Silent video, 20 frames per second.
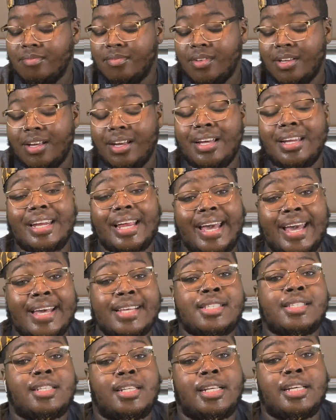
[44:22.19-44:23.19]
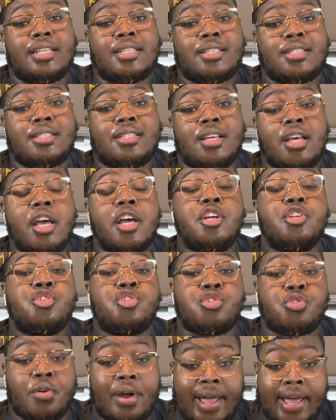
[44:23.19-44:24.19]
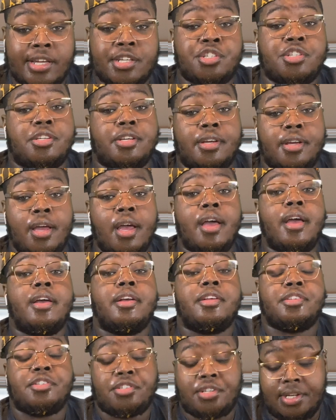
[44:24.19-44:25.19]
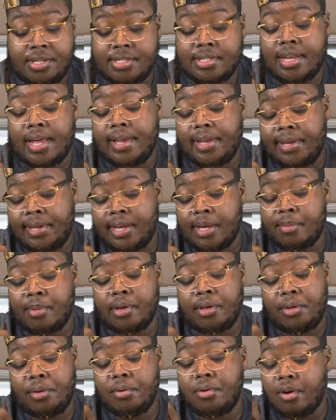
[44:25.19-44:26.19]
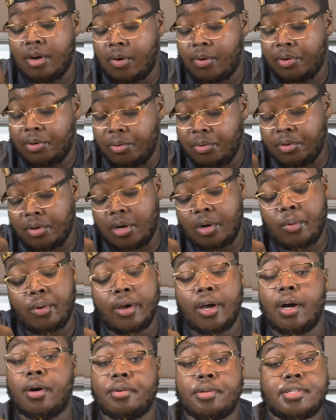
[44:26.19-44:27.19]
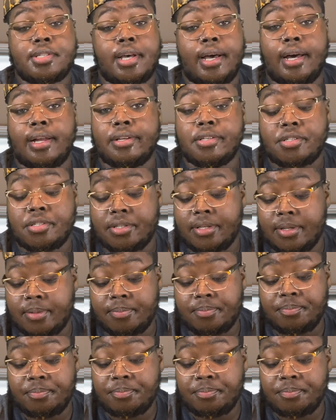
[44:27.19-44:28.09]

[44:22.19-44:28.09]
classless, trashy, just like him, and you going, you know where, on a scholarship.